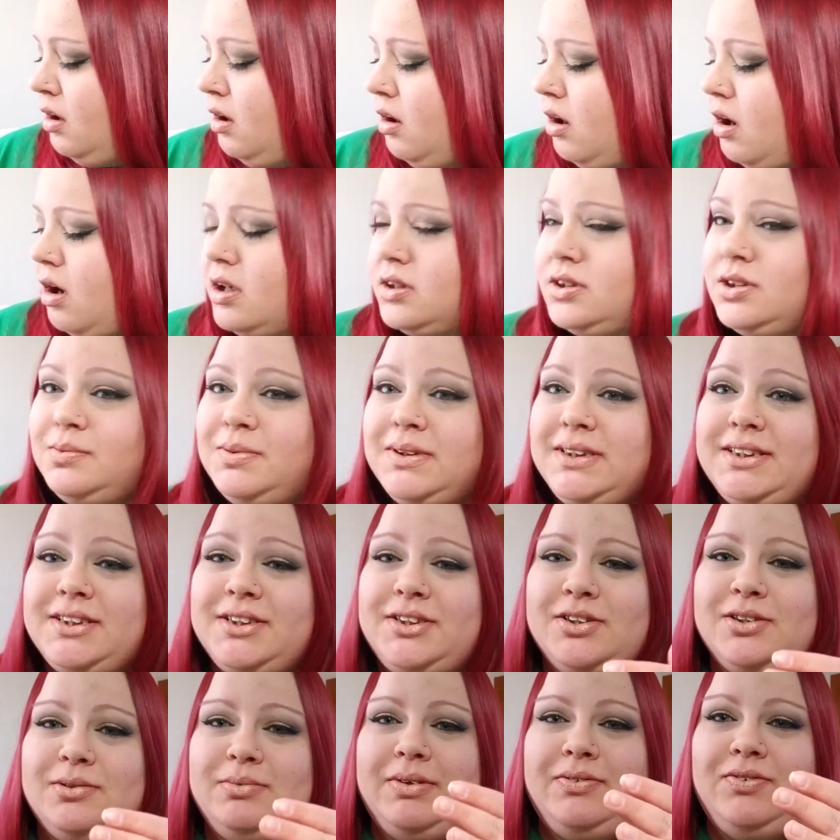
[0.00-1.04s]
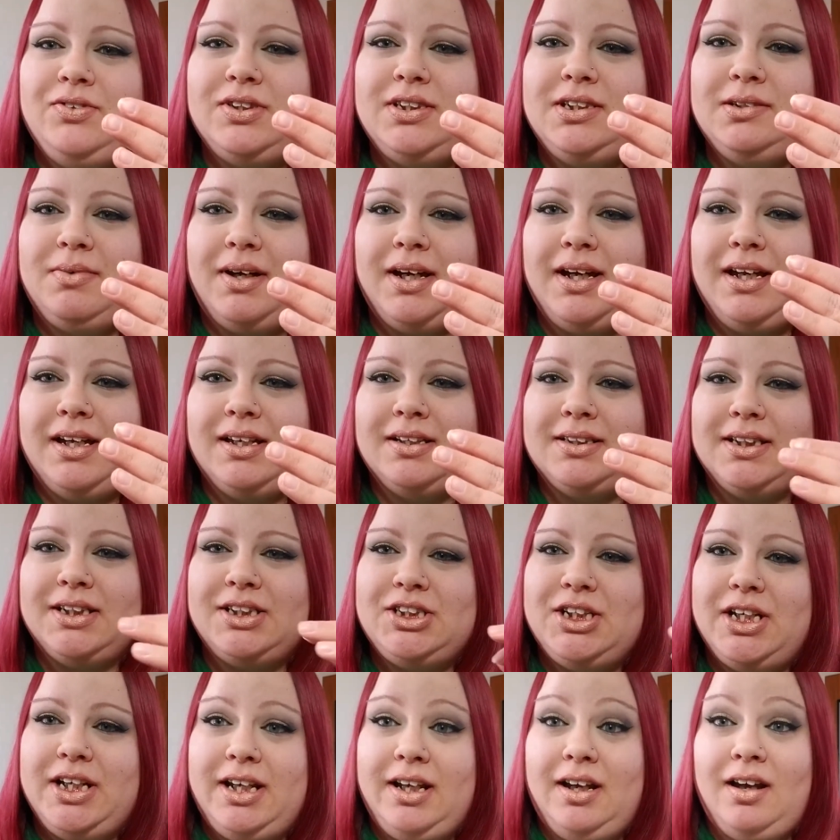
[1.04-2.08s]
Also, please excuse me if you see my hands like
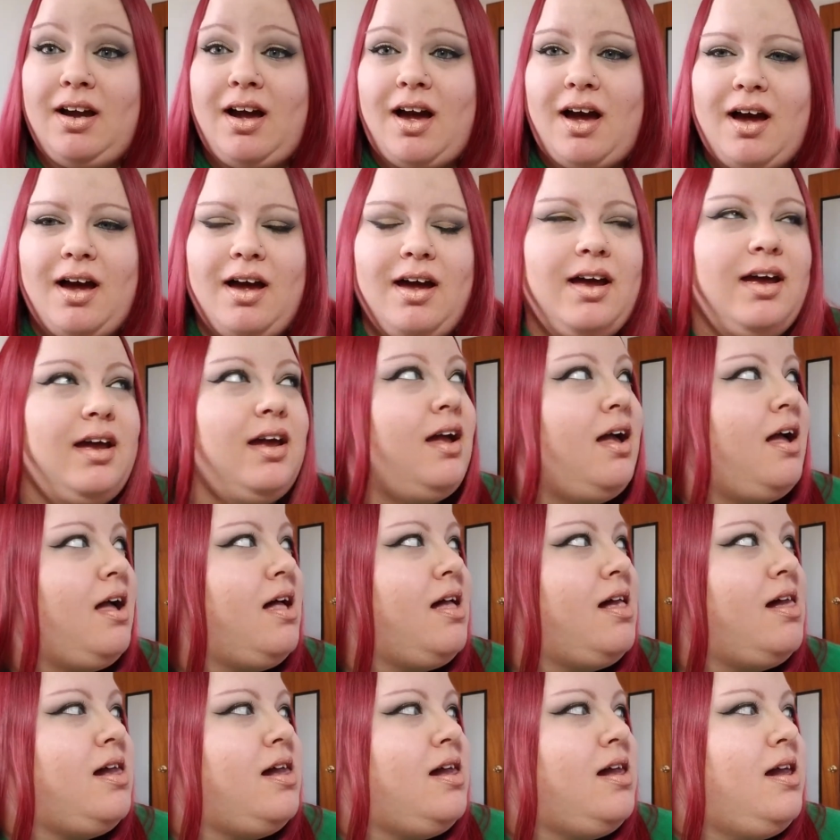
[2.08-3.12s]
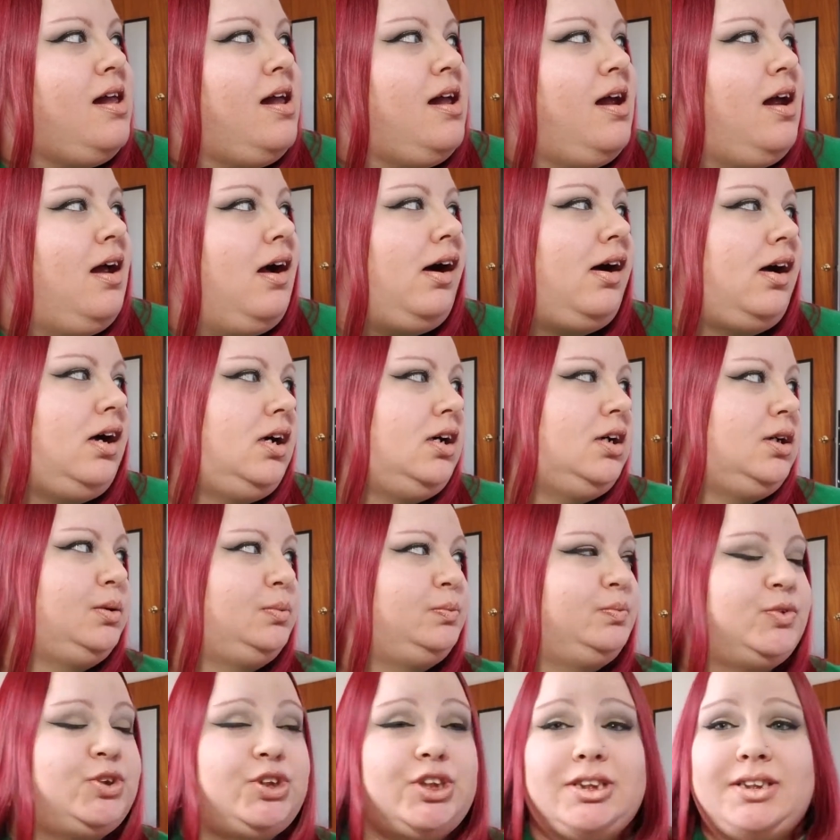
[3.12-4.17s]
shaking. I
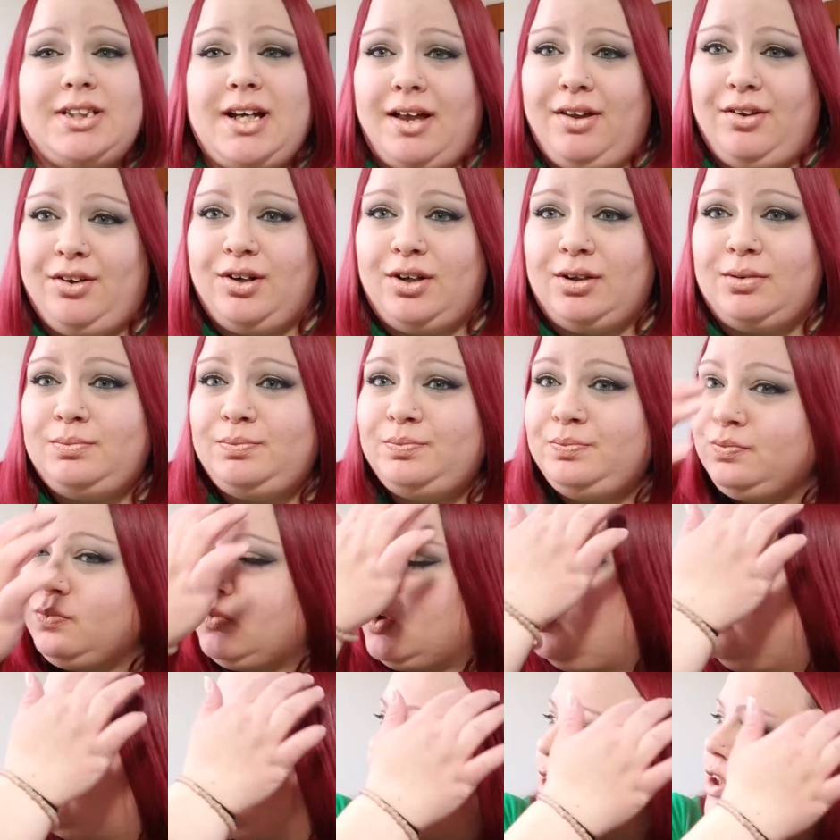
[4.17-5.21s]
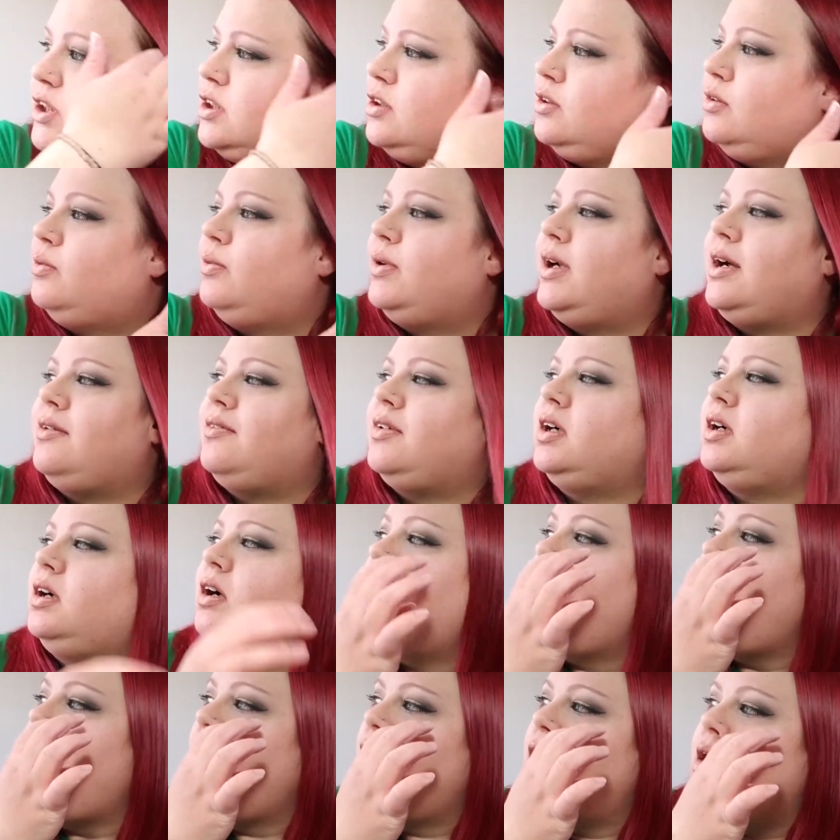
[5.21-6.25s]
took Tylenol, which whatever.
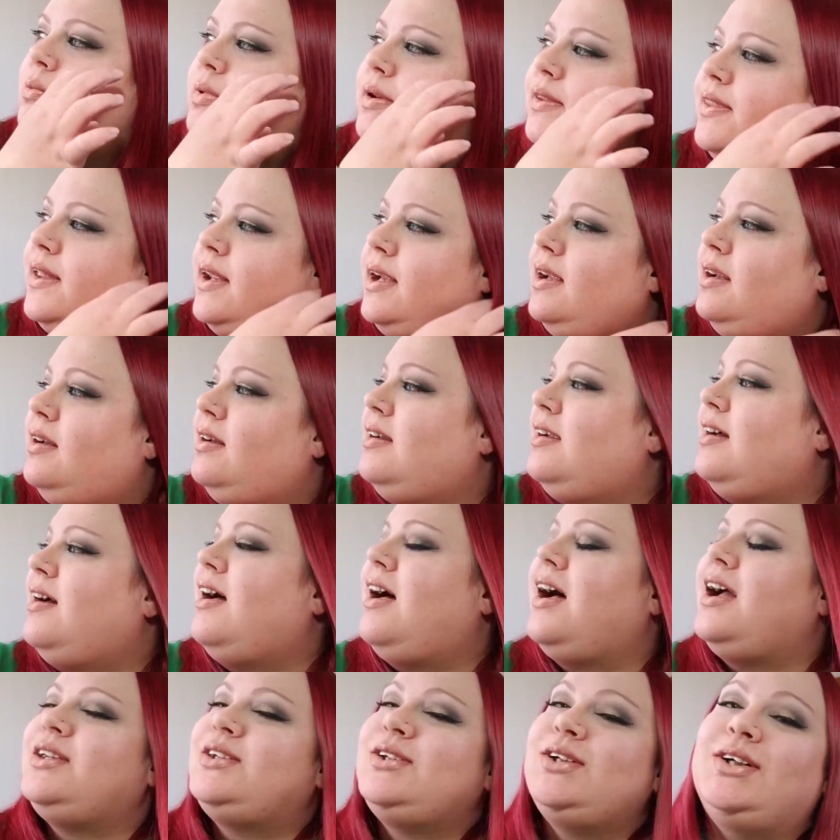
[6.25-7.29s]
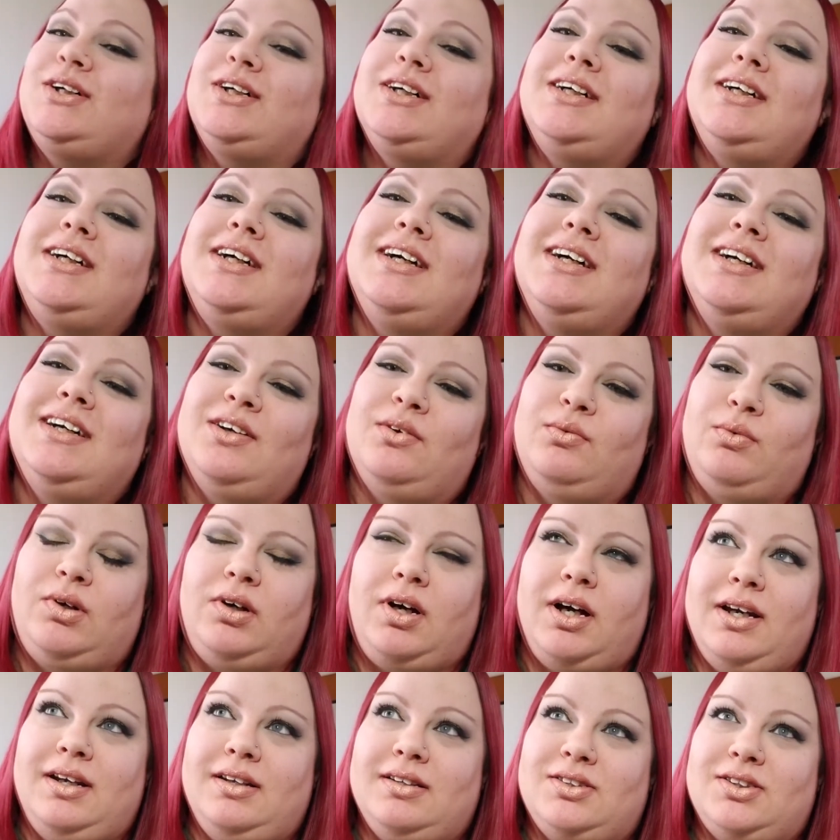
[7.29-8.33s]
But then I took, well, I
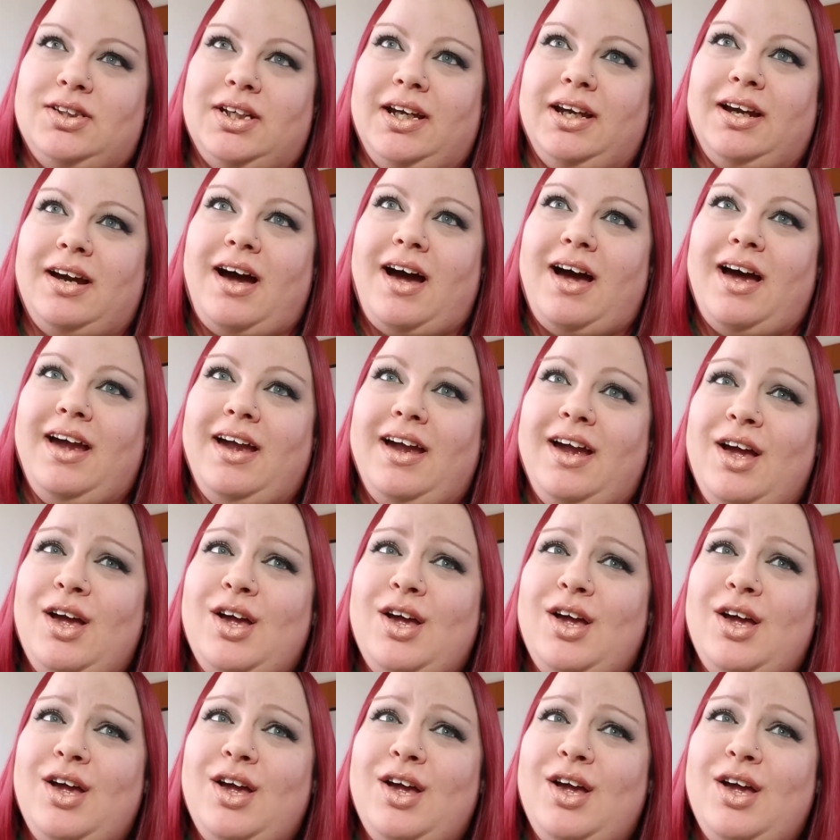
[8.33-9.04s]
didn't take. I